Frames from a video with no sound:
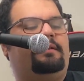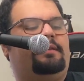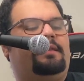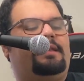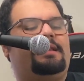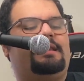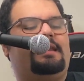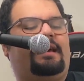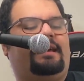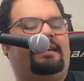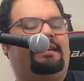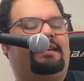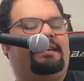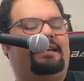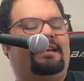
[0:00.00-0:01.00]
the neck
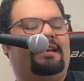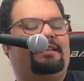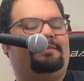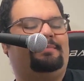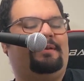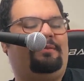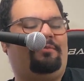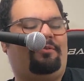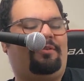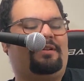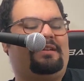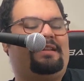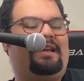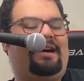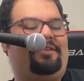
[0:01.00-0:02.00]
has been
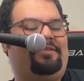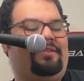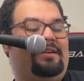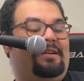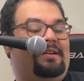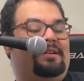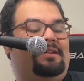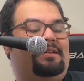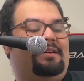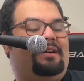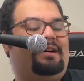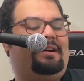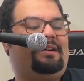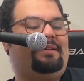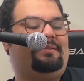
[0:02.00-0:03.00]
worn down.
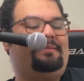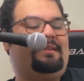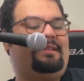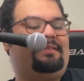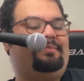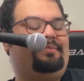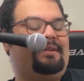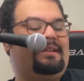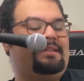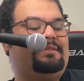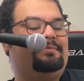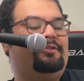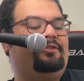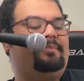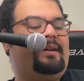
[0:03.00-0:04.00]
It's pretty
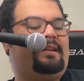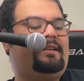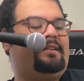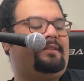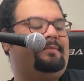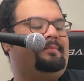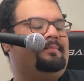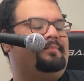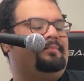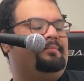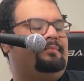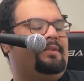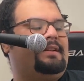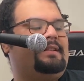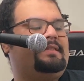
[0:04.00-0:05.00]
smooth back here,
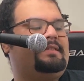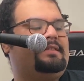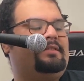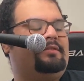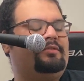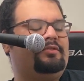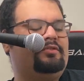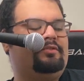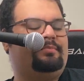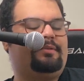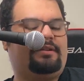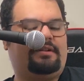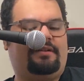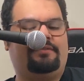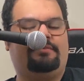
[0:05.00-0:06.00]
but it's still super
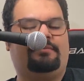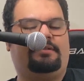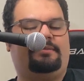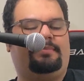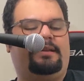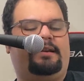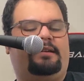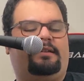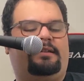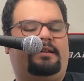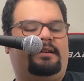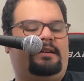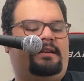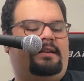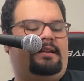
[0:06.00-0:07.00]
comfortable to play on.
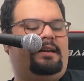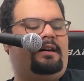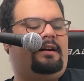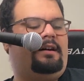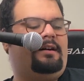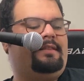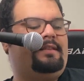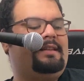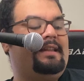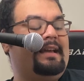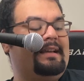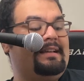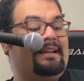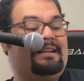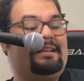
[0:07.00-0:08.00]
The neck
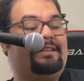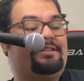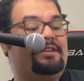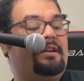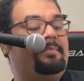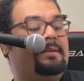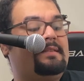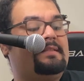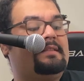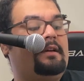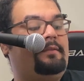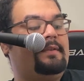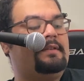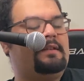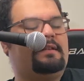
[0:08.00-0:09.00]
shape
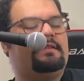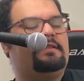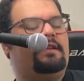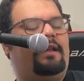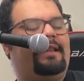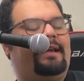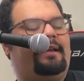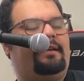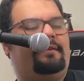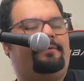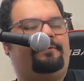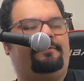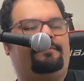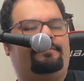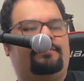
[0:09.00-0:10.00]
itself it's not like
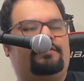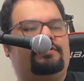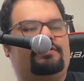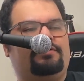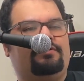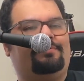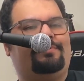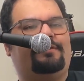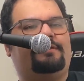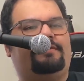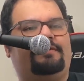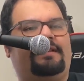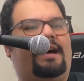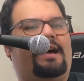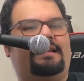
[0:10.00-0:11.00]
super
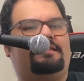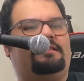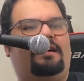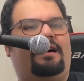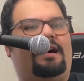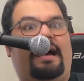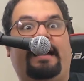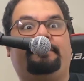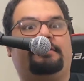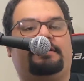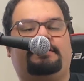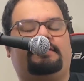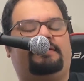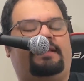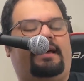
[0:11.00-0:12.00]
flat. It's not
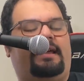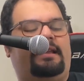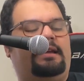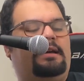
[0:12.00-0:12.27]
Ibanez flat,